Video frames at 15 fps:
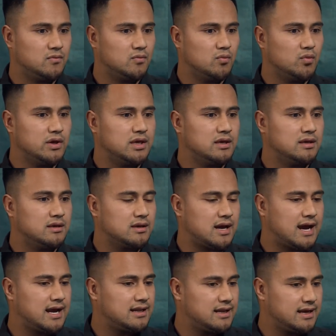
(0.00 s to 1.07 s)
we
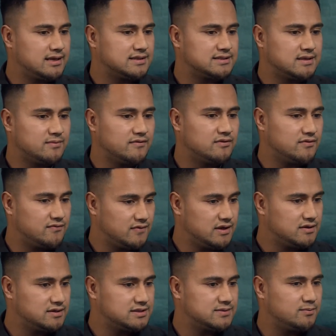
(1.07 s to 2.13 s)
highlighted some of the
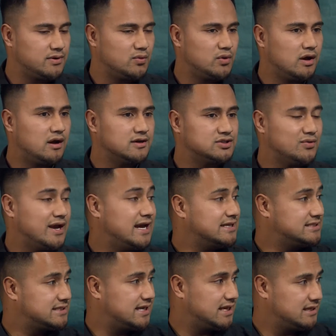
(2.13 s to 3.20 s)
fears, but we also
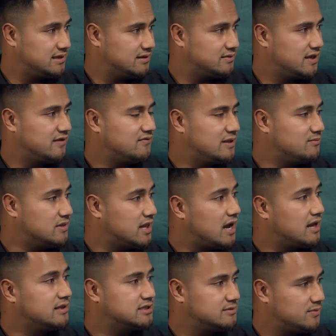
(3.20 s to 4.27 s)
educated them, gave them
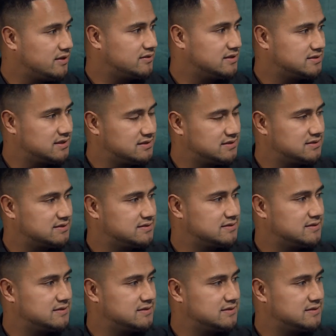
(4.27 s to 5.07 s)
knowledge about the census.